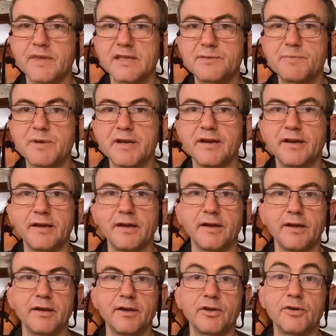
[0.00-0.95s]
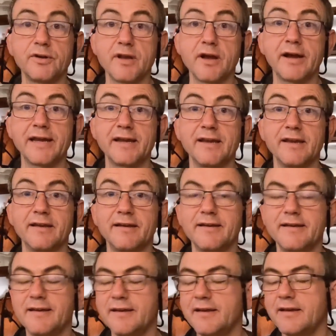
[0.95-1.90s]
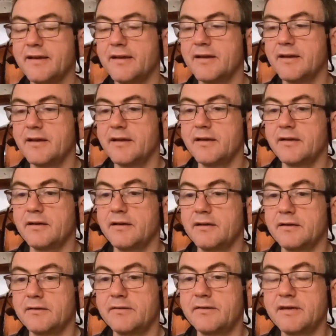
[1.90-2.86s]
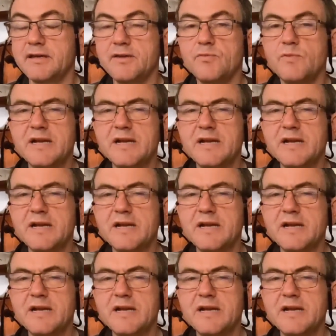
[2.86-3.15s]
it's been a good night here. The